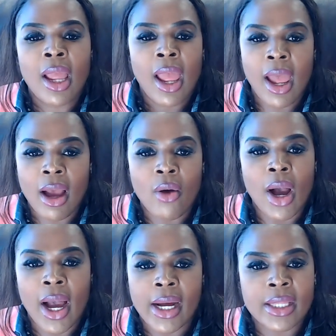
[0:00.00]
how
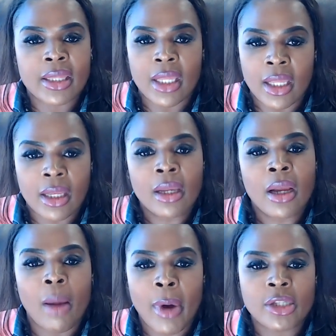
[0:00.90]
I think
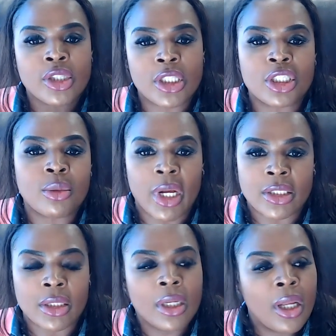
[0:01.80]
about your situation.